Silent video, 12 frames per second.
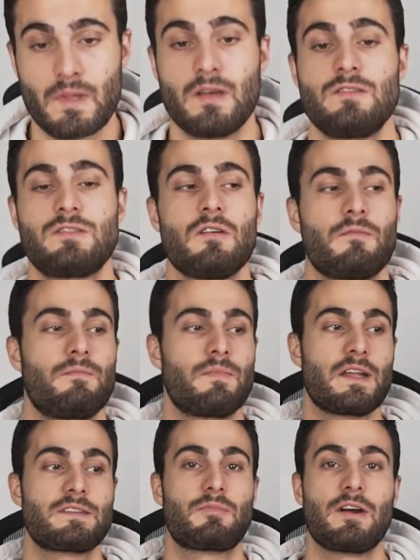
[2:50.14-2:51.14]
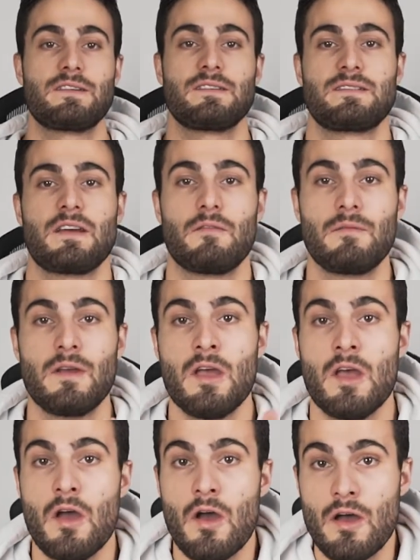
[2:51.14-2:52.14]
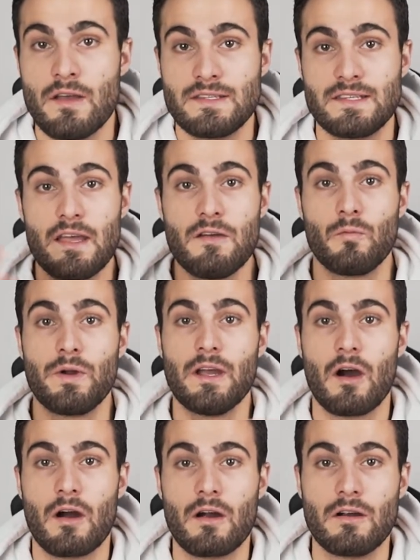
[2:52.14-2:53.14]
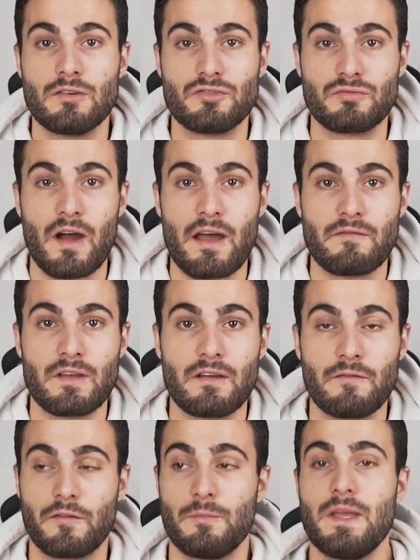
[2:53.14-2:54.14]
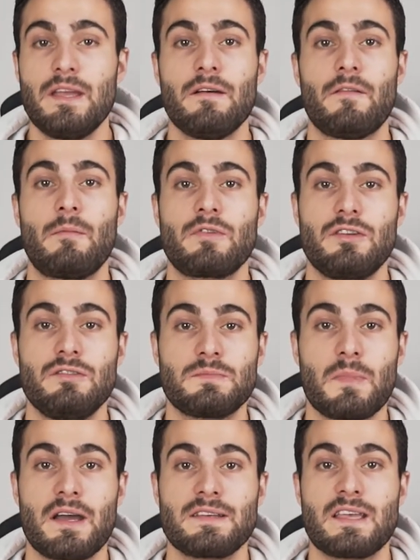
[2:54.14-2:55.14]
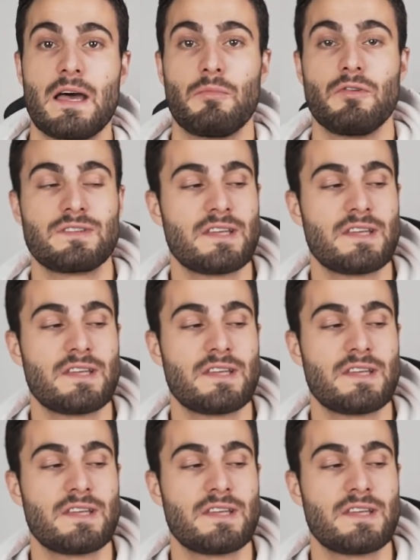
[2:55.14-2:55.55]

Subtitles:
So let's price this out. Say we are driving, for me, I'm going to use my example.